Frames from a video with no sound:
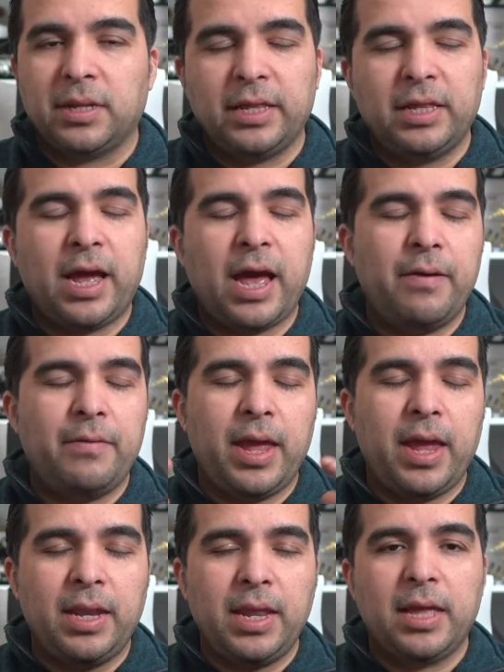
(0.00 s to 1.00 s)
I didn't have
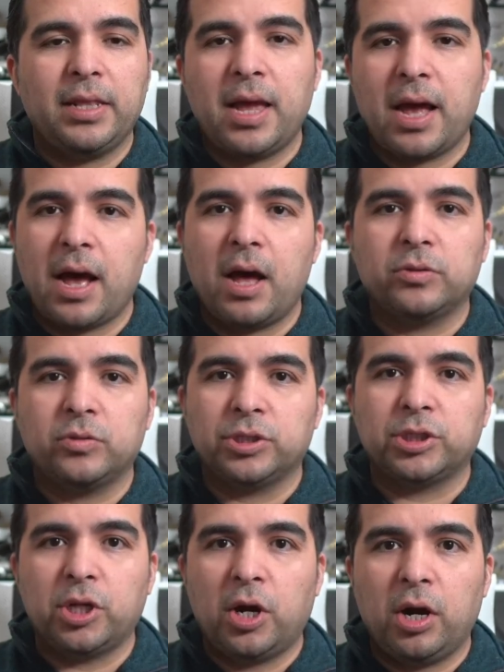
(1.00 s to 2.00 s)
any idea how to
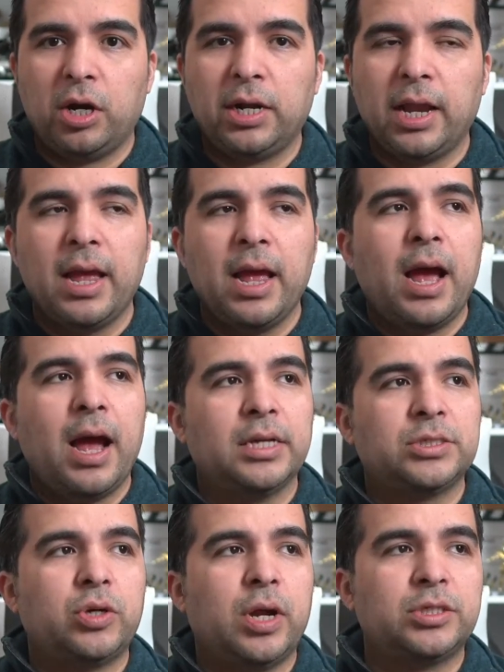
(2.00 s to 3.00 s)
start. I
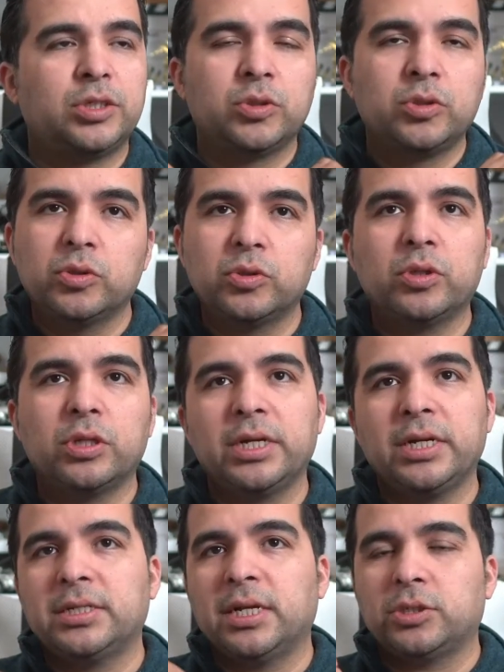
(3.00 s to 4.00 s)
tried to Google
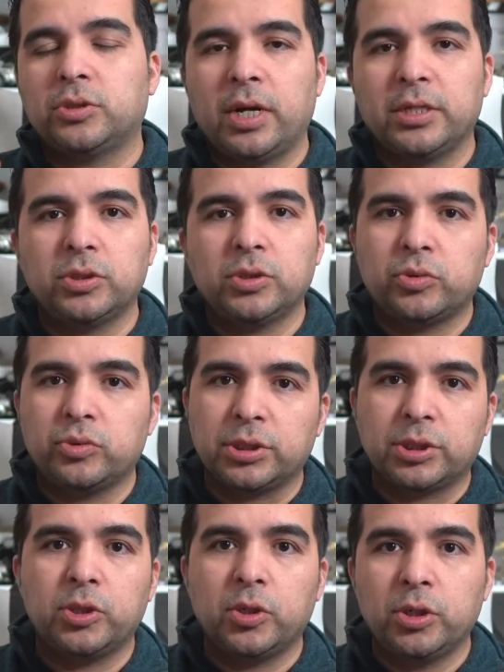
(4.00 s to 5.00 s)
it, I tried to
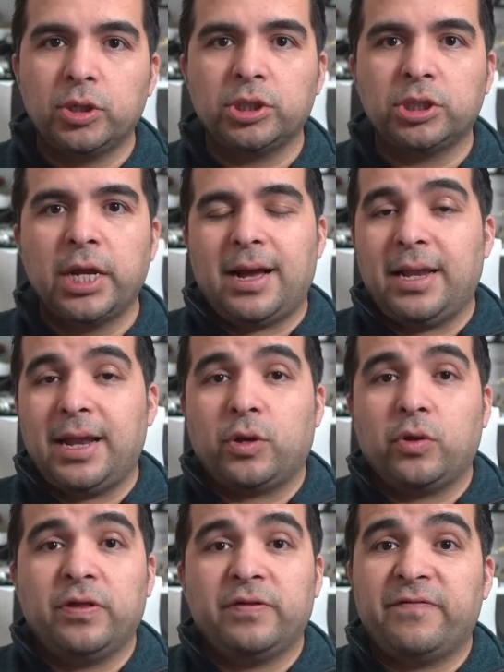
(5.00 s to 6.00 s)
research, and I
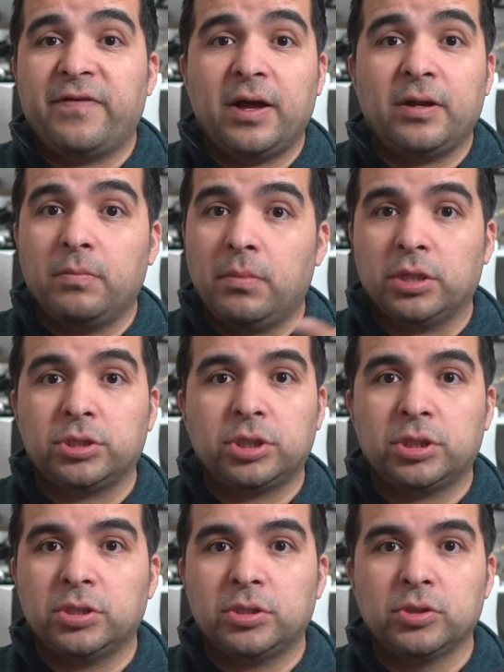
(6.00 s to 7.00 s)
couldn't find
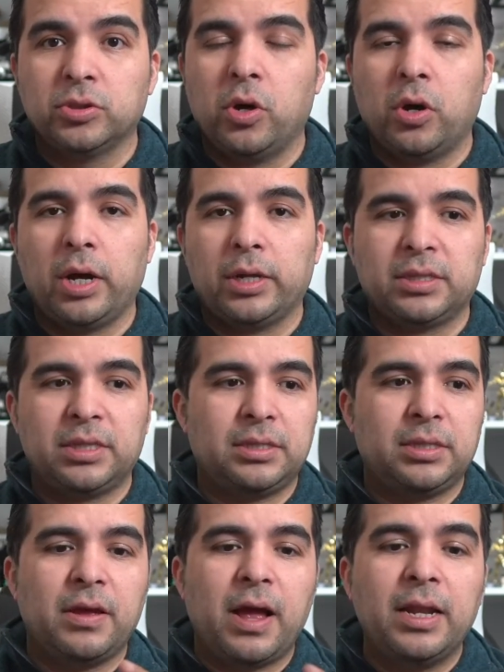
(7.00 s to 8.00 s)
much. No,
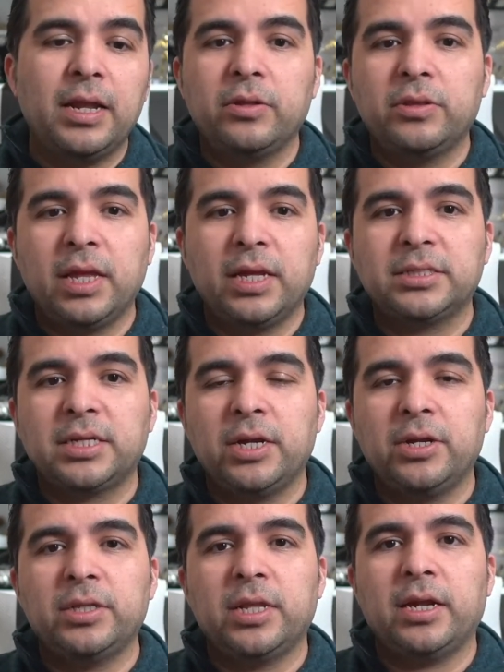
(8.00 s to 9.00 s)
a little things
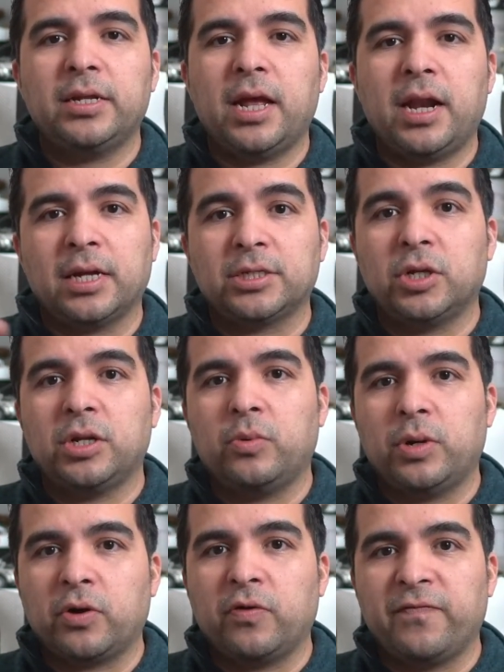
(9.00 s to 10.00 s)
here and there that actually
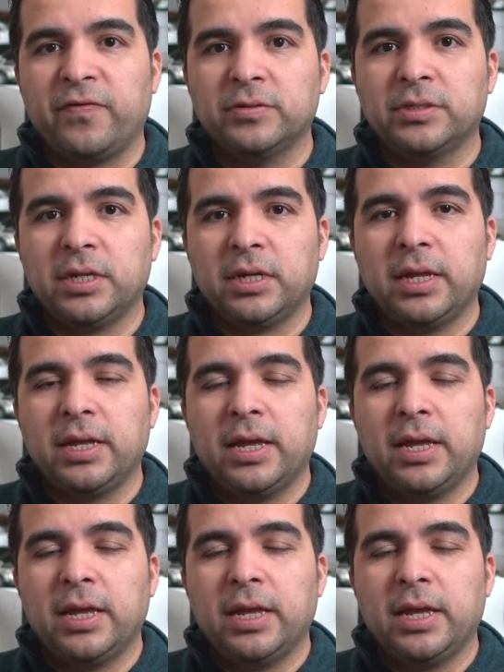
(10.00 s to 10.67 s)
were confusing.